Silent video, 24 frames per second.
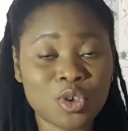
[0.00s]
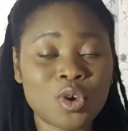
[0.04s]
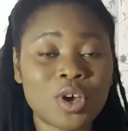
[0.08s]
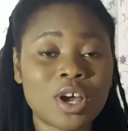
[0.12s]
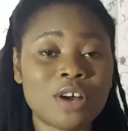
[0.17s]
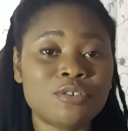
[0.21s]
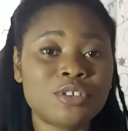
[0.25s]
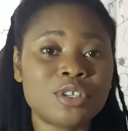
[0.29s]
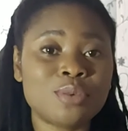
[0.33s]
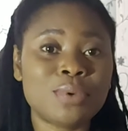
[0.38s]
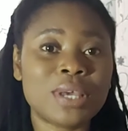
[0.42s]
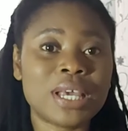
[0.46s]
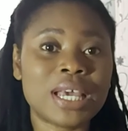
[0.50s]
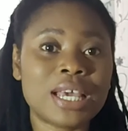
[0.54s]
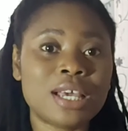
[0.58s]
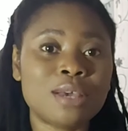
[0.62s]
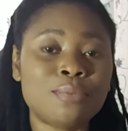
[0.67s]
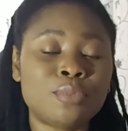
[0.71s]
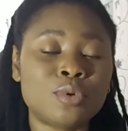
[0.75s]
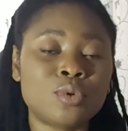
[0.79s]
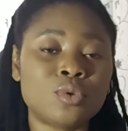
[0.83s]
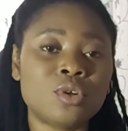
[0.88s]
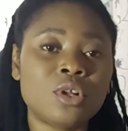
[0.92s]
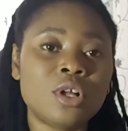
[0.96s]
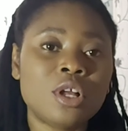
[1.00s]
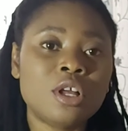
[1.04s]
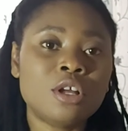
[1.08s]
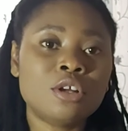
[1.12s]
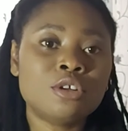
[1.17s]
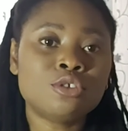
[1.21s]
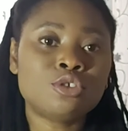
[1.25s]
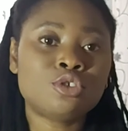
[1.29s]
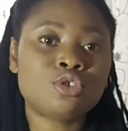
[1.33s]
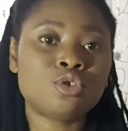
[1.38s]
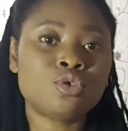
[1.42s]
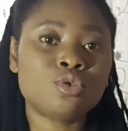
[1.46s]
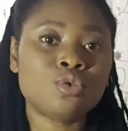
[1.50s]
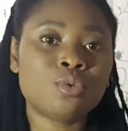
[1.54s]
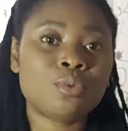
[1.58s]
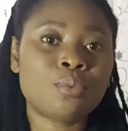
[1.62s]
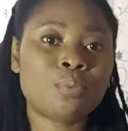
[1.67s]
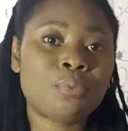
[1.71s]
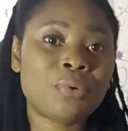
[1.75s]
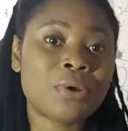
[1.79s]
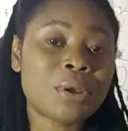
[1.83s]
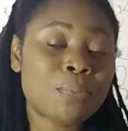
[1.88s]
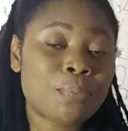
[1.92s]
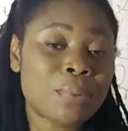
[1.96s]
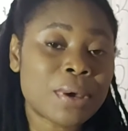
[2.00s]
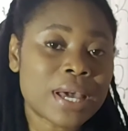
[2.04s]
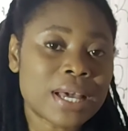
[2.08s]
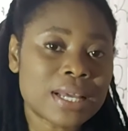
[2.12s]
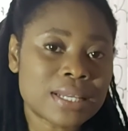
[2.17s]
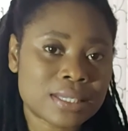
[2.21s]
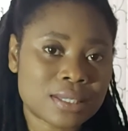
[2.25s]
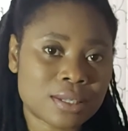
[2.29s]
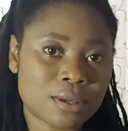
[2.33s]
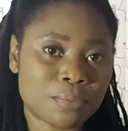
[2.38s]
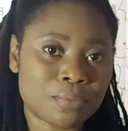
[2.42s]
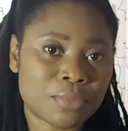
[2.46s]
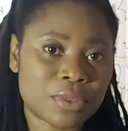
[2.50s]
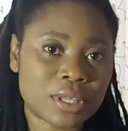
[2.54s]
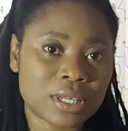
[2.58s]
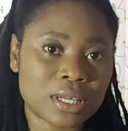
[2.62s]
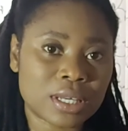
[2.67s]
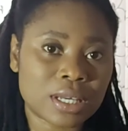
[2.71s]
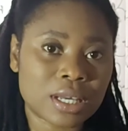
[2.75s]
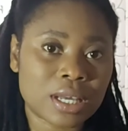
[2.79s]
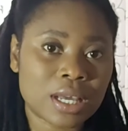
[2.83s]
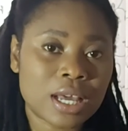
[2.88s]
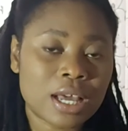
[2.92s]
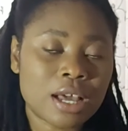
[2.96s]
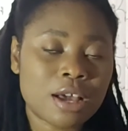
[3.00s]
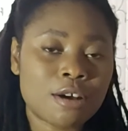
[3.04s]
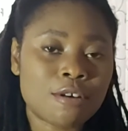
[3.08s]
You have to be able to prepare something